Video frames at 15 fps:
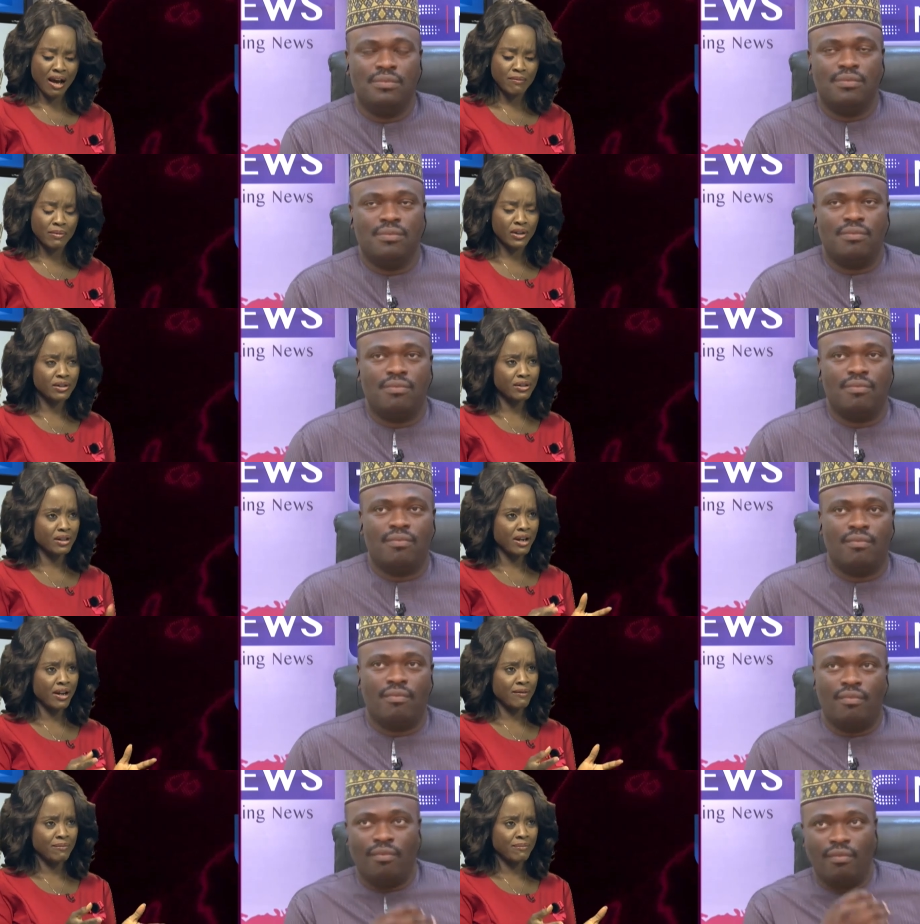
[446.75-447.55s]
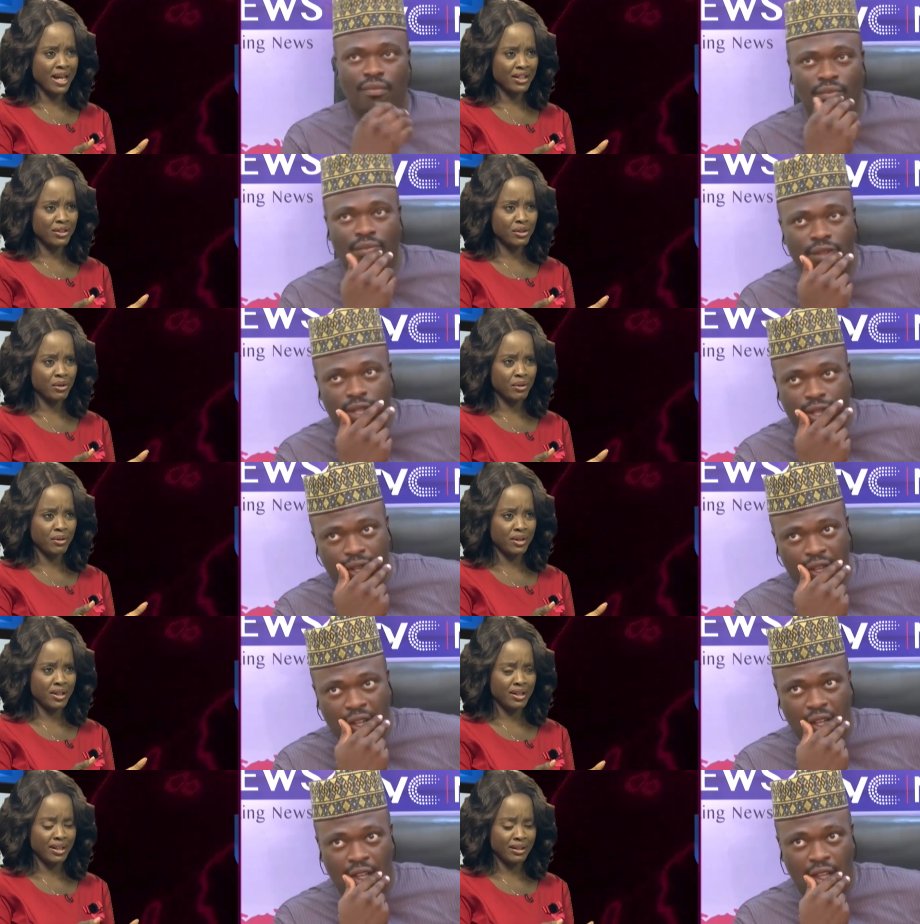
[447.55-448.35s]
Speaker 1: Uh, but uh, back
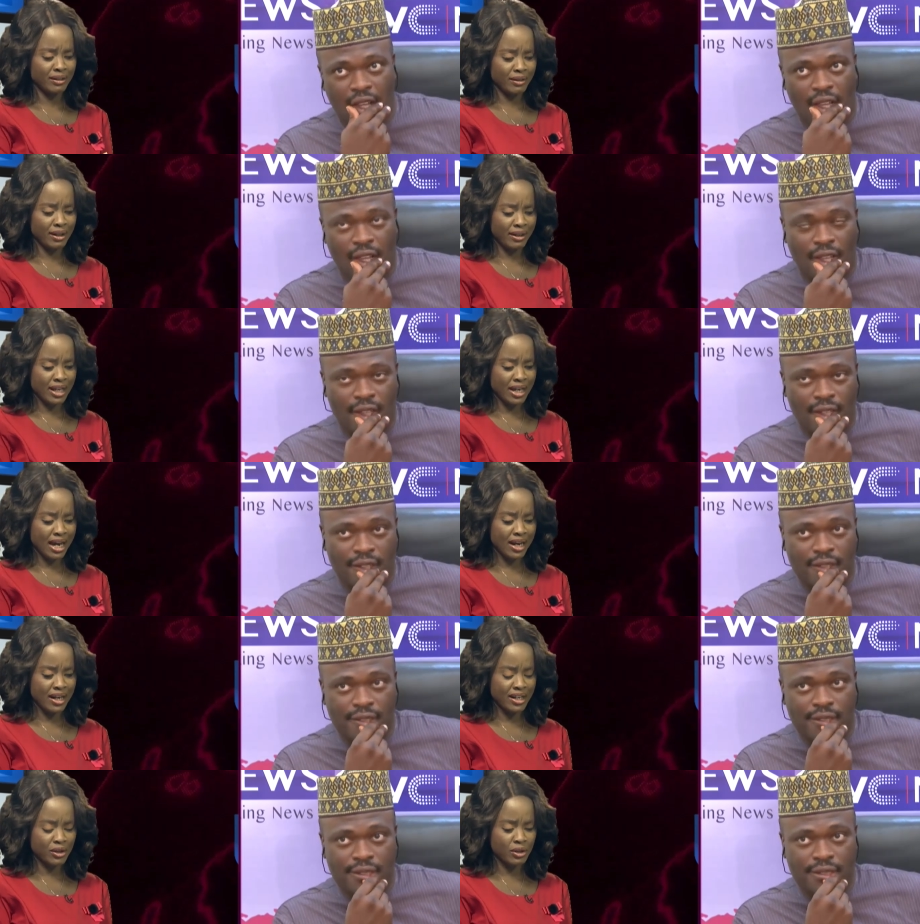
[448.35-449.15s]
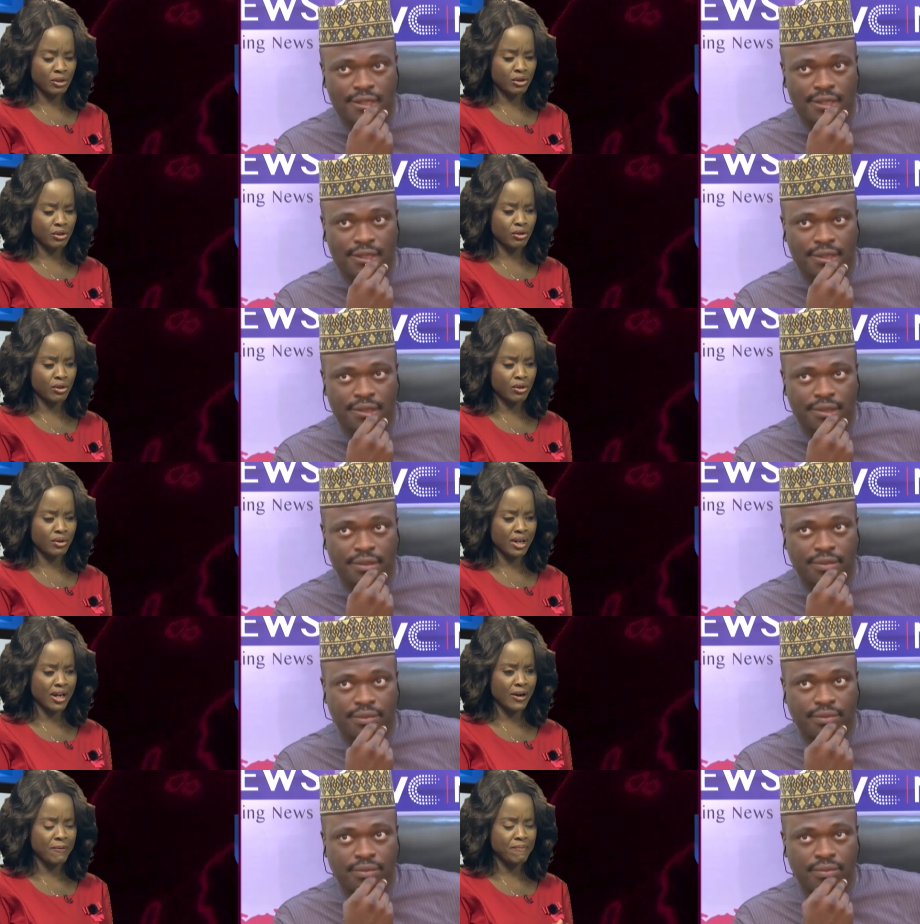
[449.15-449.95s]
to the our Lagos
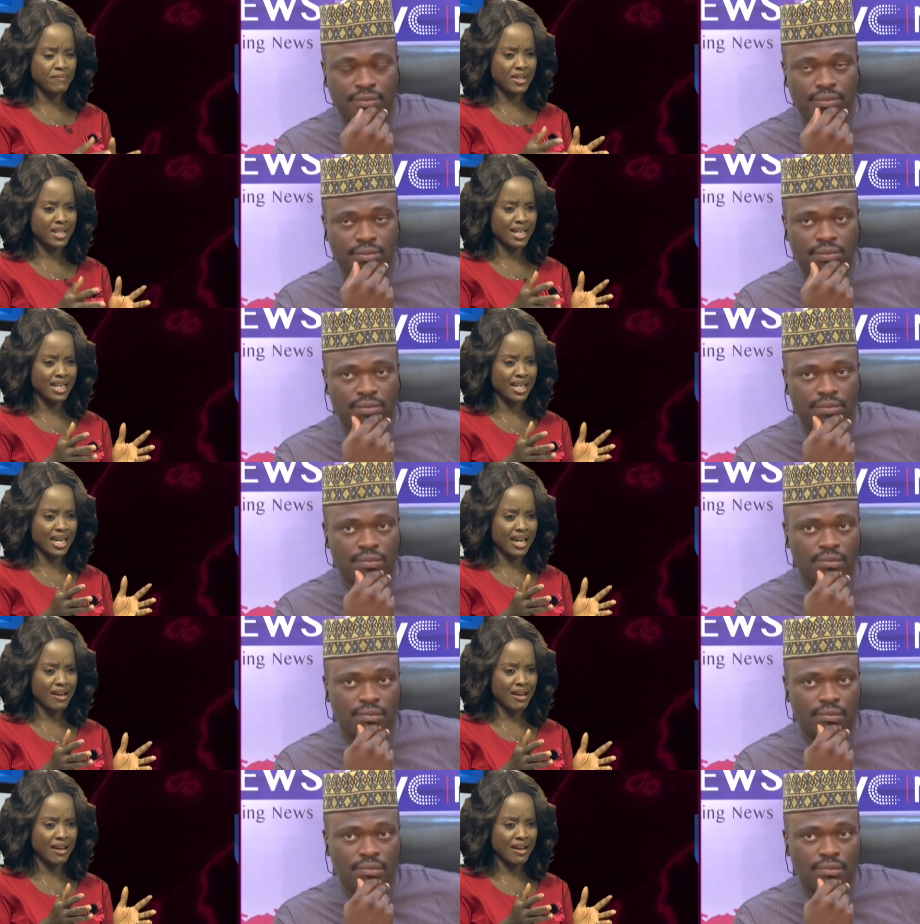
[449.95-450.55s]
studio now.